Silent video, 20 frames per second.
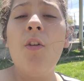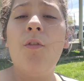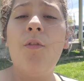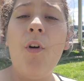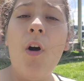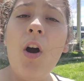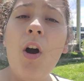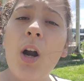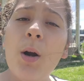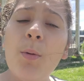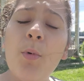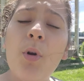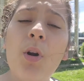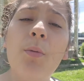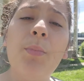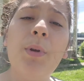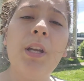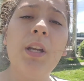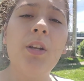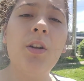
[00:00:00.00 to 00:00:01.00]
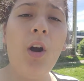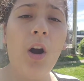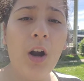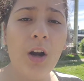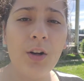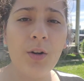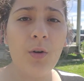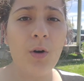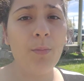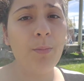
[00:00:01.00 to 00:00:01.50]
farm or a big
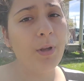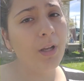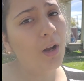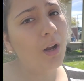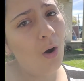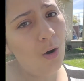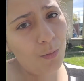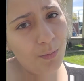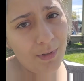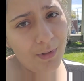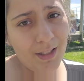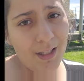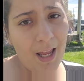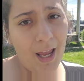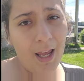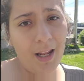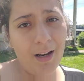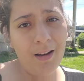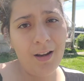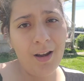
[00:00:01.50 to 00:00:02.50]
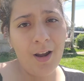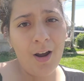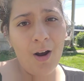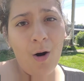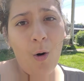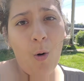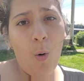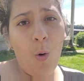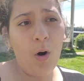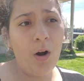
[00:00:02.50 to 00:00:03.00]
garden or a big homestead
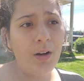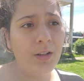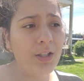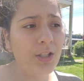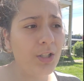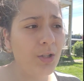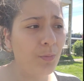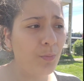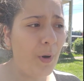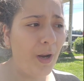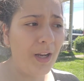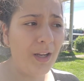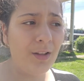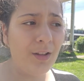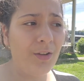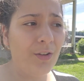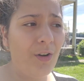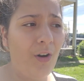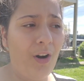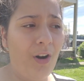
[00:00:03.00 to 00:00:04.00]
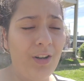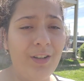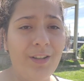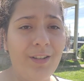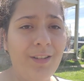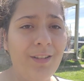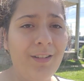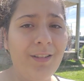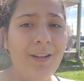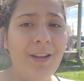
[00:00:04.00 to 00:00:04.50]
or just a regular garden,